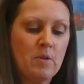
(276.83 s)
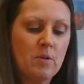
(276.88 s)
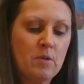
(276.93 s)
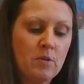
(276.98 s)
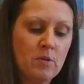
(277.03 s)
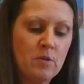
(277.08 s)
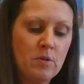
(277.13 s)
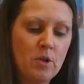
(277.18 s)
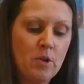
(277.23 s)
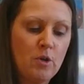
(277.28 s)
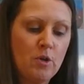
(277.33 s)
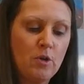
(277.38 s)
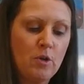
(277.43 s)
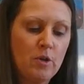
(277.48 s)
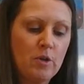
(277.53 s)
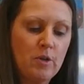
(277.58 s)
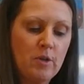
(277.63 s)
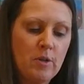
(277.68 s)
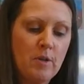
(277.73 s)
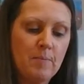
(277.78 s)
so you
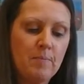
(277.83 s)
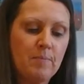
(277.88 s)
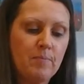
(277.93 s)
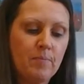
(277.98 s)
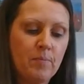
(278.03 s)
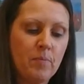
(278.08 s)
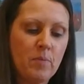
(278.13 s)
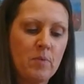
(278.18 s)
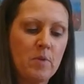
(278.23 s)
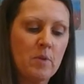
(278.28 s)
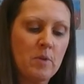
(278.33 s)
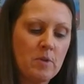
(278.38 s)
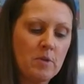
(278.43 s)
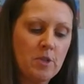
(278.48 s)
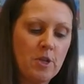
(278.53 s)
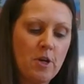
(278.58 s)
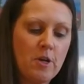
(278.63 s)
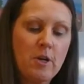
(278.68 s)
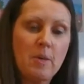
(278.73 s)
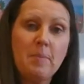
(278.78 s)
can
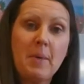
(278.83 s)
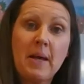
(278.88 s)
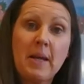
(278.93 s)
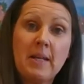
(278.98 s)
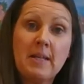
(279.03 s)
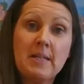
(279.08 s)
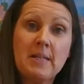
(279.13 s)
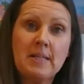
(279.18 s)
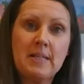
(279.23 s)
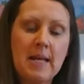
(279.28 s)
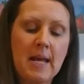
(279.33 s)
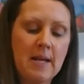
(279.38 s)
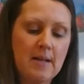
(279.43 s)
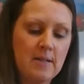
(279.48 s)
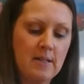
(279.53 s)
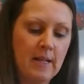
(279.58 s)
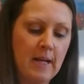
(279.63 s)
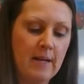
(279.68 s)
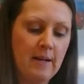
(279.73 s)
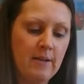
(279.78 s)
turn it back into sand
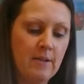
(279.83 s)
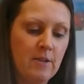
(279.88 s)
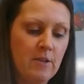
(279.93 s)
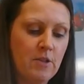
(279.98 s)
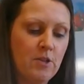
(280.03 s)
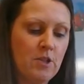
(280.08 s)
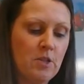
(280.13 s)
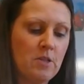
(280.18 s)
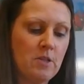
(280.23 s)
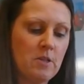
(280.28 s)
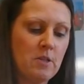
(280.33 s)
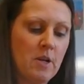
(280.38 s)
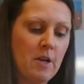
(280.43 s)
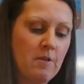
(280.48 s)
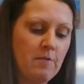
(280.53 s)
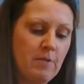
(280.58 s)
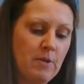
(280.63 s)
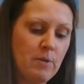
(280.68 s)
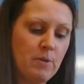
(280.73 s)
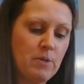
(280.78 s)
again, just like
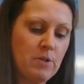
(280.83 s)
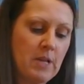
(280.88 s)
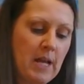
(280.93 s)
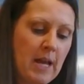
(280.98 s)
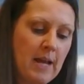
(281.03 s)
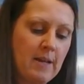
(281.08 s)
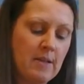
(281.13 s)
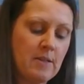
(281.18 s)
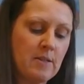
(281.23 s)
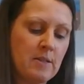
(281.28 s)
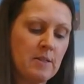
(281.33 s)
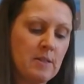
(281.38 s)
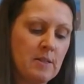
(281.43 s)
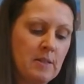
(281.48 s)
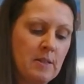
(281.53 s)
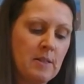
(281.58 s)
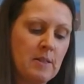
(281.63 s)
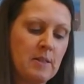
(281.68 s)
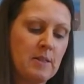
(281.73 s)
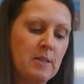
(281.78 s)
real sand.
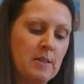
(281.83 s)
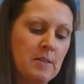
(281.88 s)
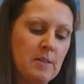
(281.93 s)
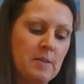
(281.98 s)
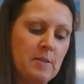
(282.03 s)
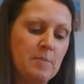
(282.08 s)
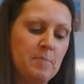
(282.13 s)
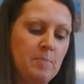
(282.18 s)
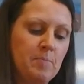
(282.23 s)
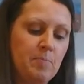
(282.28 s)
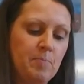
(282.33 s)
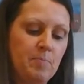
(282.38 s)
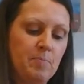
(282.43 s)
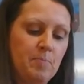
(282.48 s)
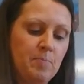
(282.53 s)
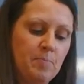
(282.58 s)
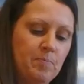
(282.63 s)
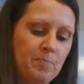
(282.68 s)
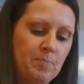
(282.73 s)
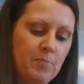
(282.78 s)

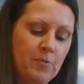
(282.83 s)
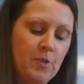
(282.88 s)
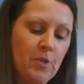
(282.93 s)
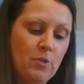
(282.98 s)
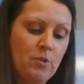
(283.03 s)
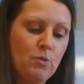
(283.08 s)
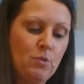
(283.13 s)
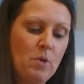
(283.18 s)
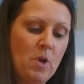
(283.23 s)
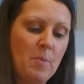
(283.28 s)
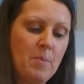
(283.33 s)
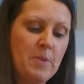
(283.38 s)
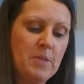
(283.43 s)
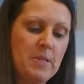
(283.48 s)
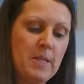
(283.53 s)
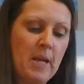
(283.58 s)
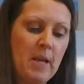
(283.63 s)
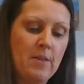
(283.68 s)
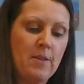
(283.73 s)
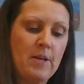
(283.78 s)
So it's all coming
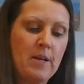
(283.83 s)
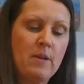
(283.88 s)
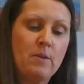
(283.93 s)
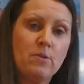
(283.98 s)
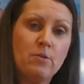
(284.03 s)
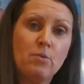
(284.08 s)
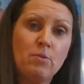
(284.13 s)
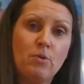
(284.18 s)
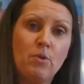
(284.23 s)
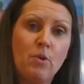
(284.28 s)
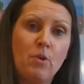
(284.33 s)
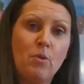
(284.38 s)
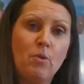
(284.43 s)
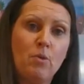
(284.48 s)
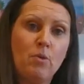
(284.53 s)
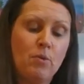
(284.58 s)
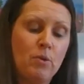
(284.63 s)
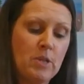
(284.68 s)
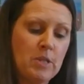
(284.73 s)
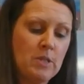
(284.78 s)
together now. It's all, the
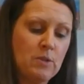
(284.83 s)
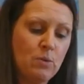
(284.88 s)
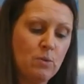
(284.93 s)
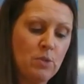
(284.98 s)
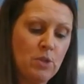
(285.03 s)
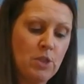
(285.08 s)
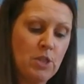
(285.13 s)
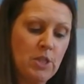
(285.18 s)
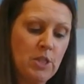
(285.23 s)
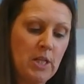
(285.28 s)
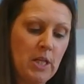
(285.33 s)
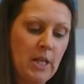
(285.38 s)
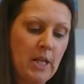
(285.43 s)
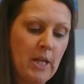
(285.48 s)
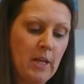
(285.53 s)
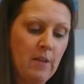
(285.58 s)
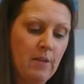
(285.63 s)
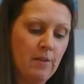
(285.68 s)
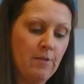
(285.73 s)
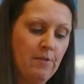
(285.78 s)
oil is all
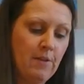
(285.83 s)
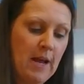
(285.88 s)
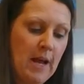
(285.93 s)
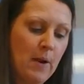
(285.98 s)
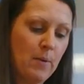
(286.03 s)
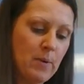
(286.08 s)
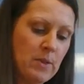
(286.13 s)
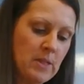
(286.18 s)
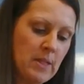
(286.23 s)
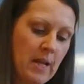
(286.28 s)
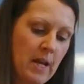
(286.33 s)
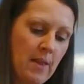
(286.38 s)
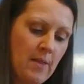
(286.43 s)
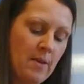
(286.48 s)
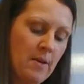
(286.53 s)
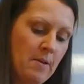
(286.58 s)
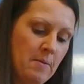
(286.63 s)
sticking the flour together.